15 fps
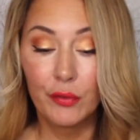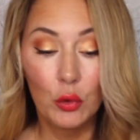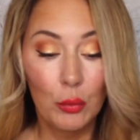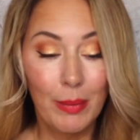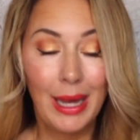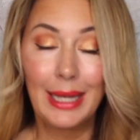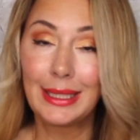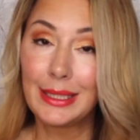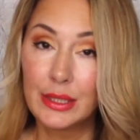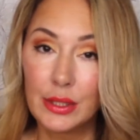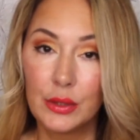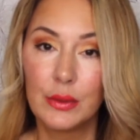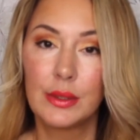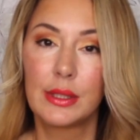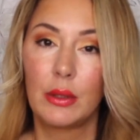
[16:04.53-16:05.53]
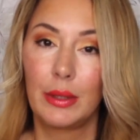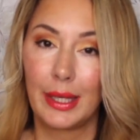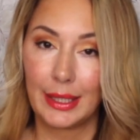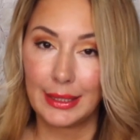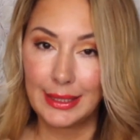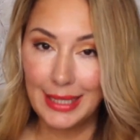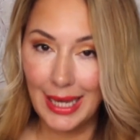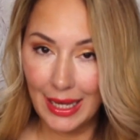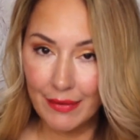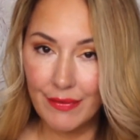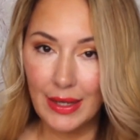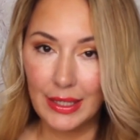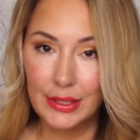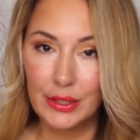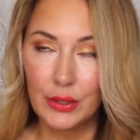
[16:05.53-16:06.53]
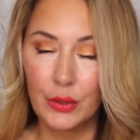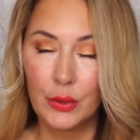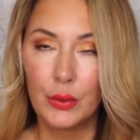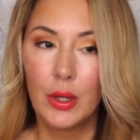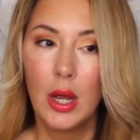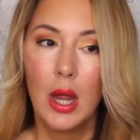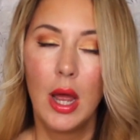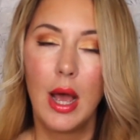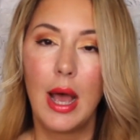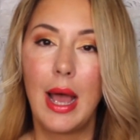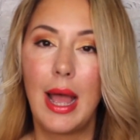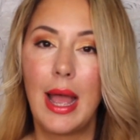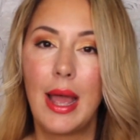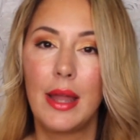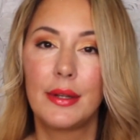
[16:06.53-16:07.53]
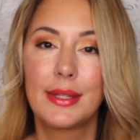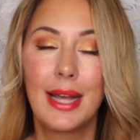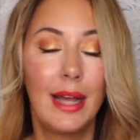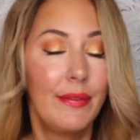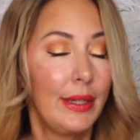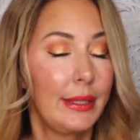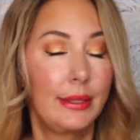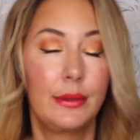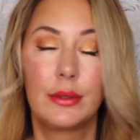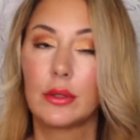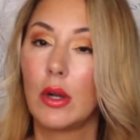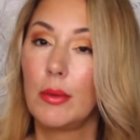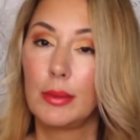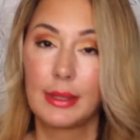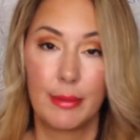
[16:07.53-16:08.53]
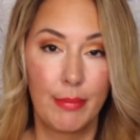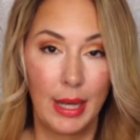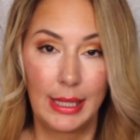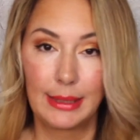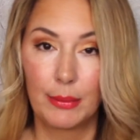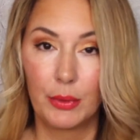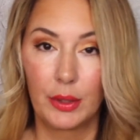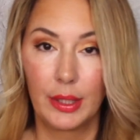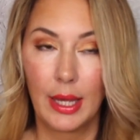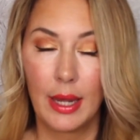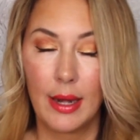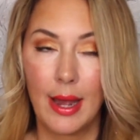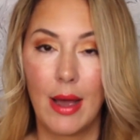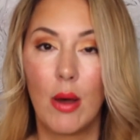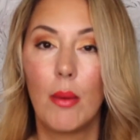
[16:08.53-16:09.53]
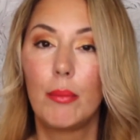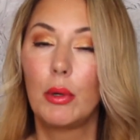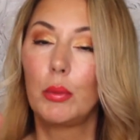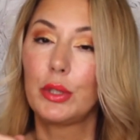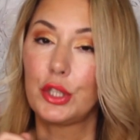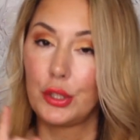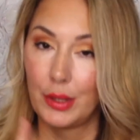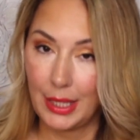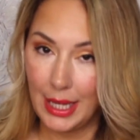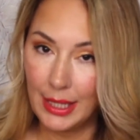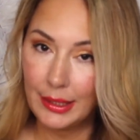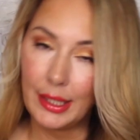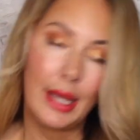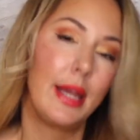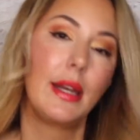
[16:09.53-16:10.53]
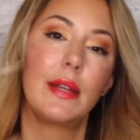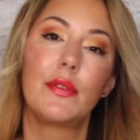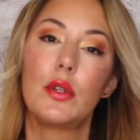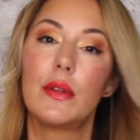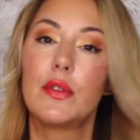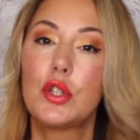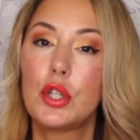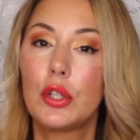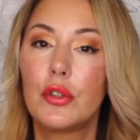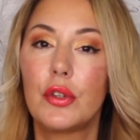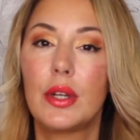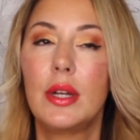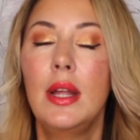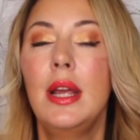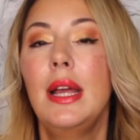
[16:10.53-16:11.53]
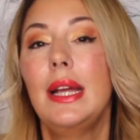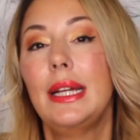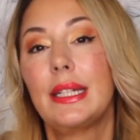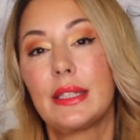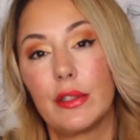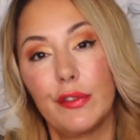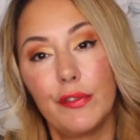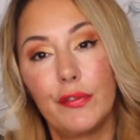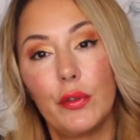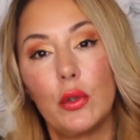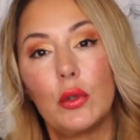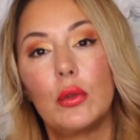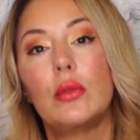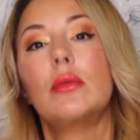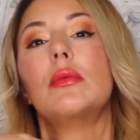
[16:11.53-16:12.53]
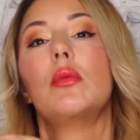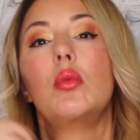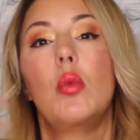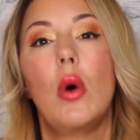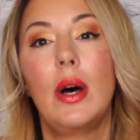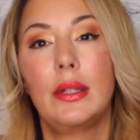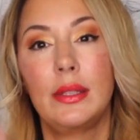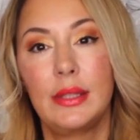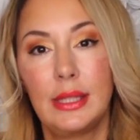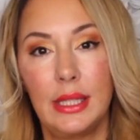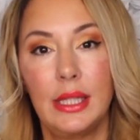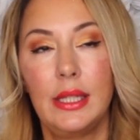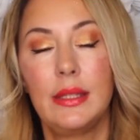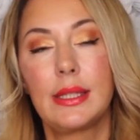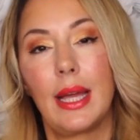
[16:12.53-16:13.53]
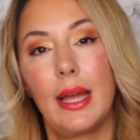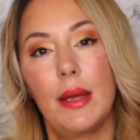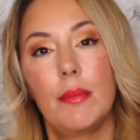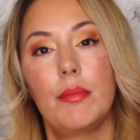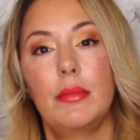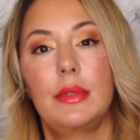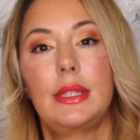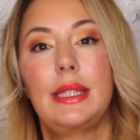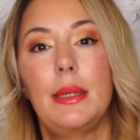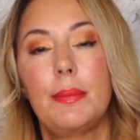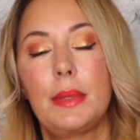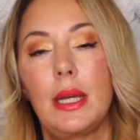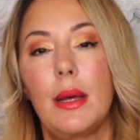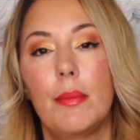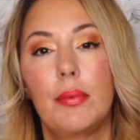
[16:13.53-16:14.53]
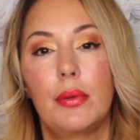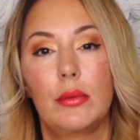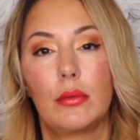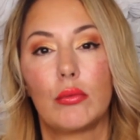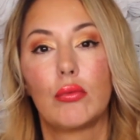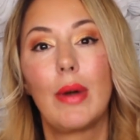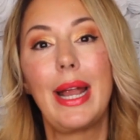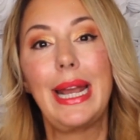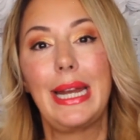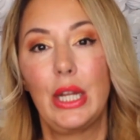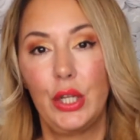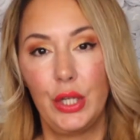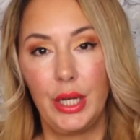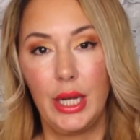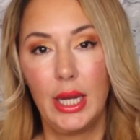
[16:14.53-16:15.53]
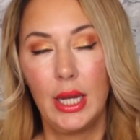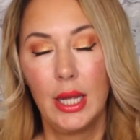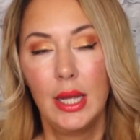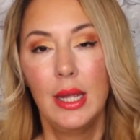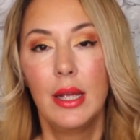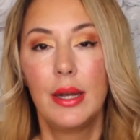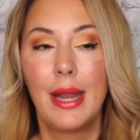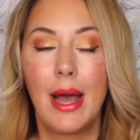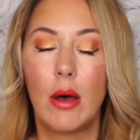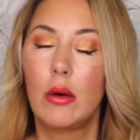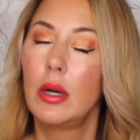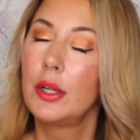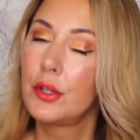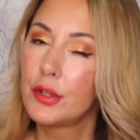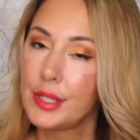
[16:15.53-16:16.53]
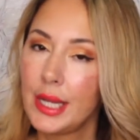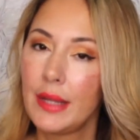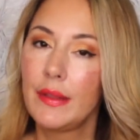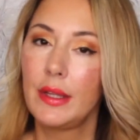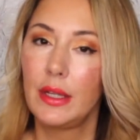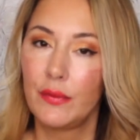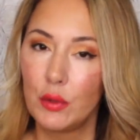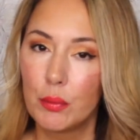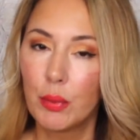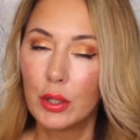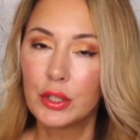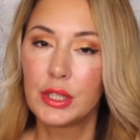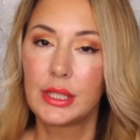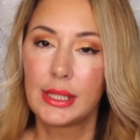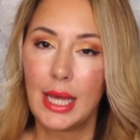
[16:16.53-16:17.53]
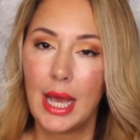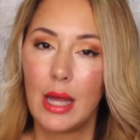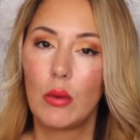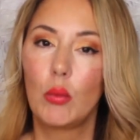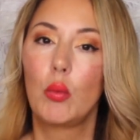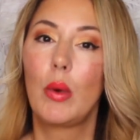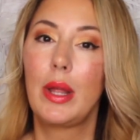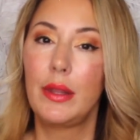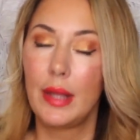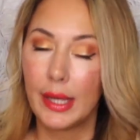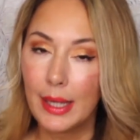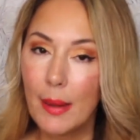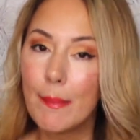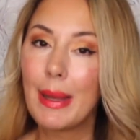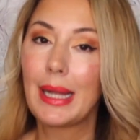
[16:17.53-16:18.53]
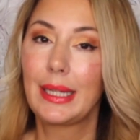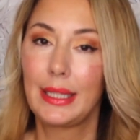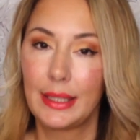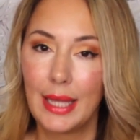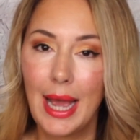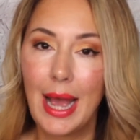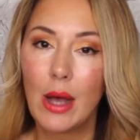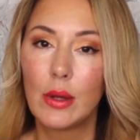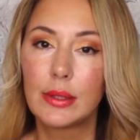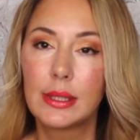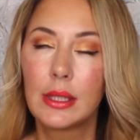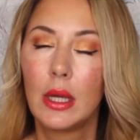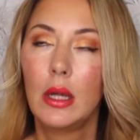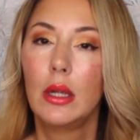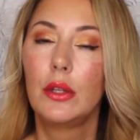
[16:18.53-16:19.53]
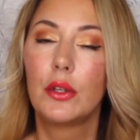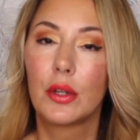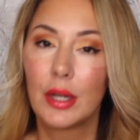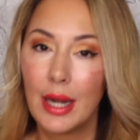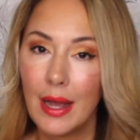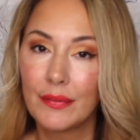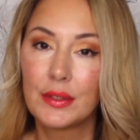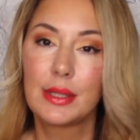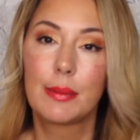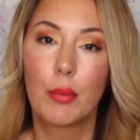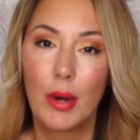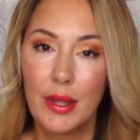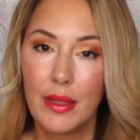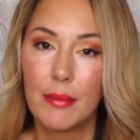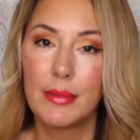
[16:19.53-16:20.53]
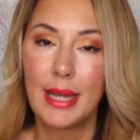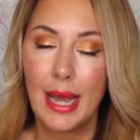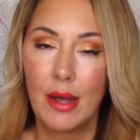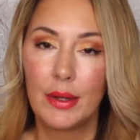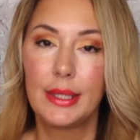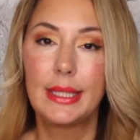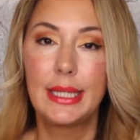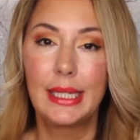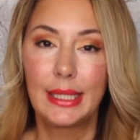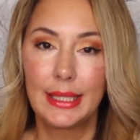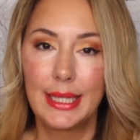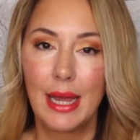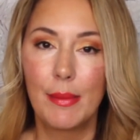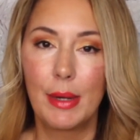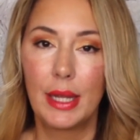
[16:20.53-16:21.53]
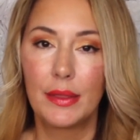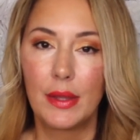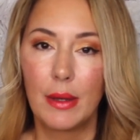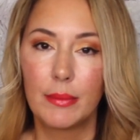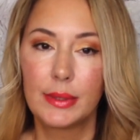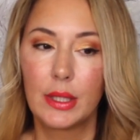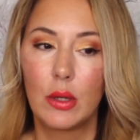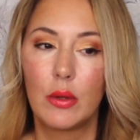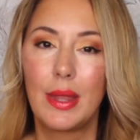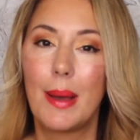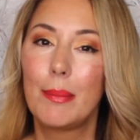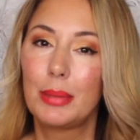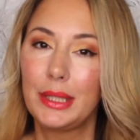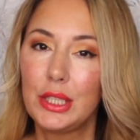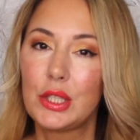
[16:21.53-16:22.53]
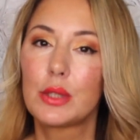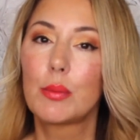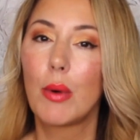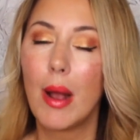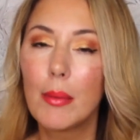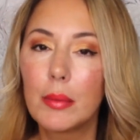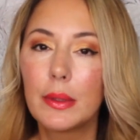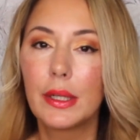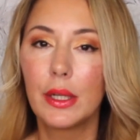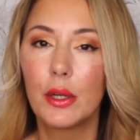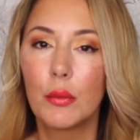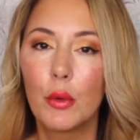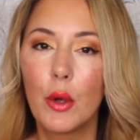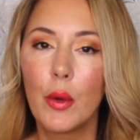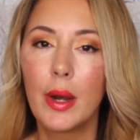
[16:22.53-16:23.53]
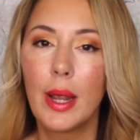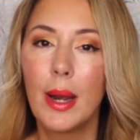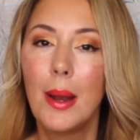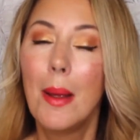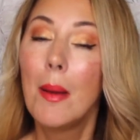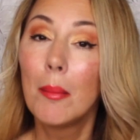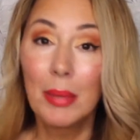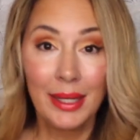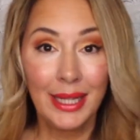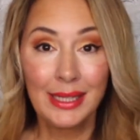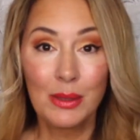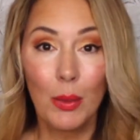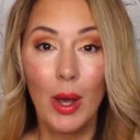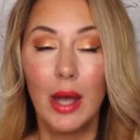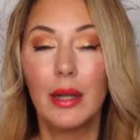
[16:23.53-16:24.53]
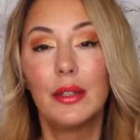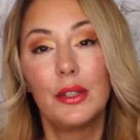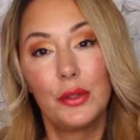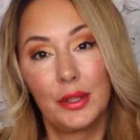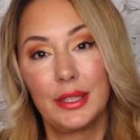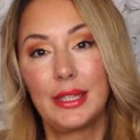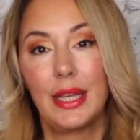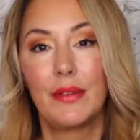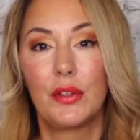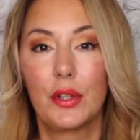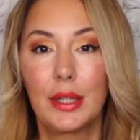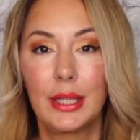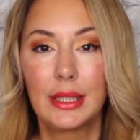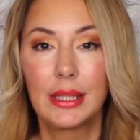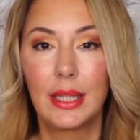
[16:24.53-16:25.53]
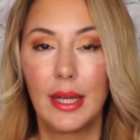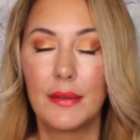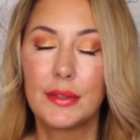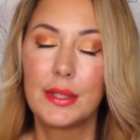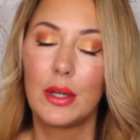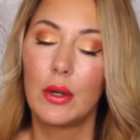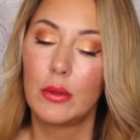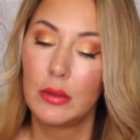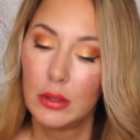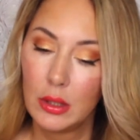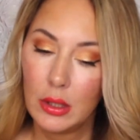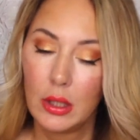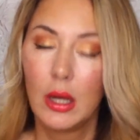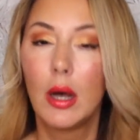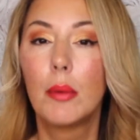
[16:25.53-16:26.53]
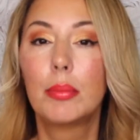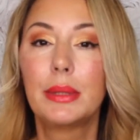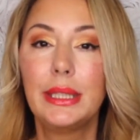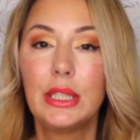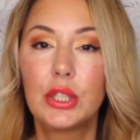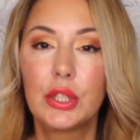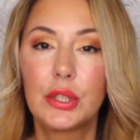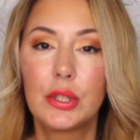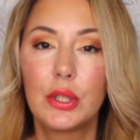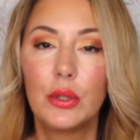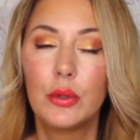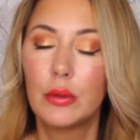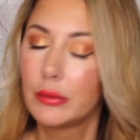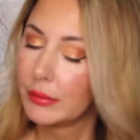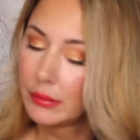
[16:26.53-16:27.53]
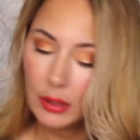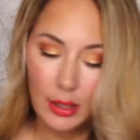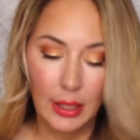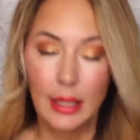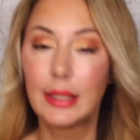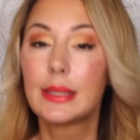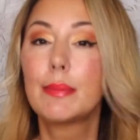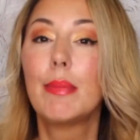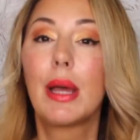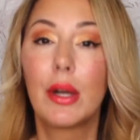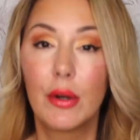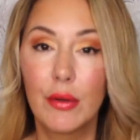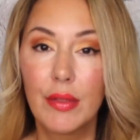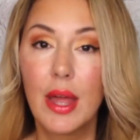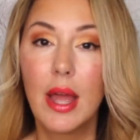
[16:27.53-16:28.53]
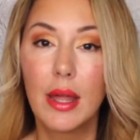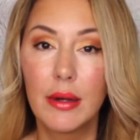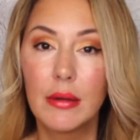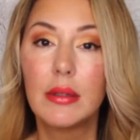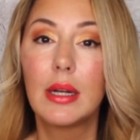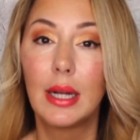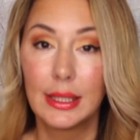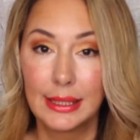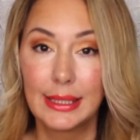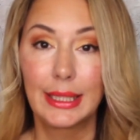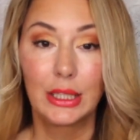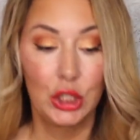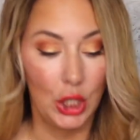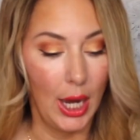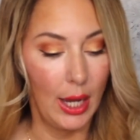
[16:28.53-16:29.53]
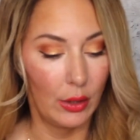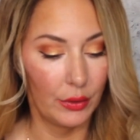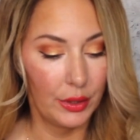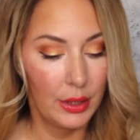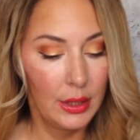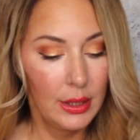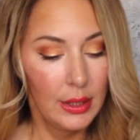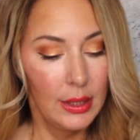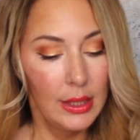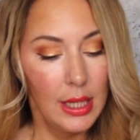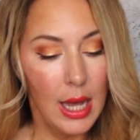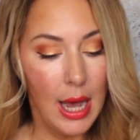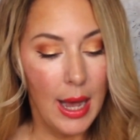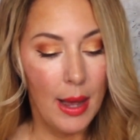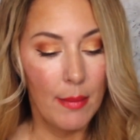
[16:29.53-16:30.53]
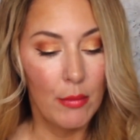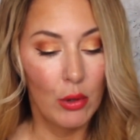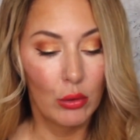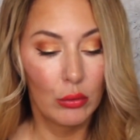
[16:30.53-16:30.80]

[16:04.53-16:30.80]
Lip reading: Full body suits, so like a Tyvek suit. And Tyvek suits are almost impossible to get now. But what you can get, if you have children, is a full onesie type zipped up rain hoodie. Now, understand that if you purchase that, when they come back into the house, you're going to have to spray them down and decontaminate them. So that bleach is probably going to ruin it. But guess what? You could save your kid's life. So a bleached suit is better than a sick child.